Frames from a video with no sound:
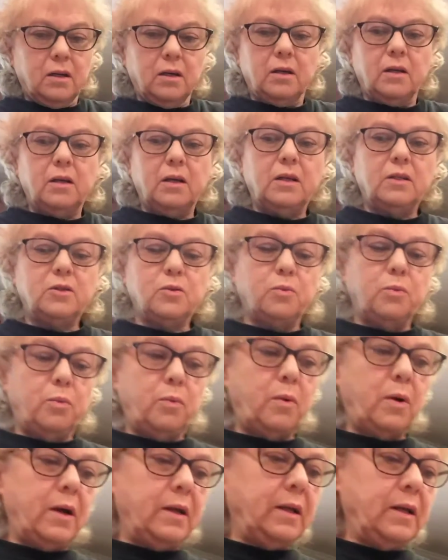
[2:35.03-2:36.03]
It's
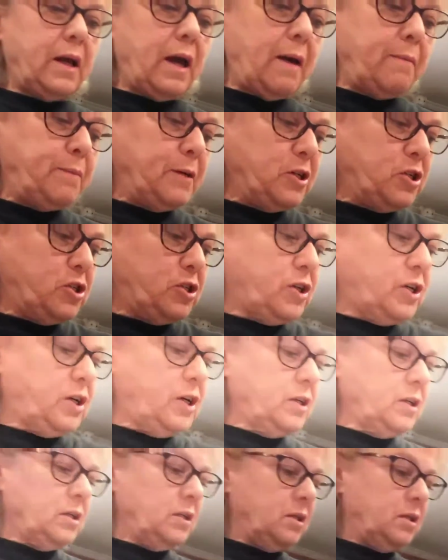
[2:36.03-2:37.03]
1 cup of sugar,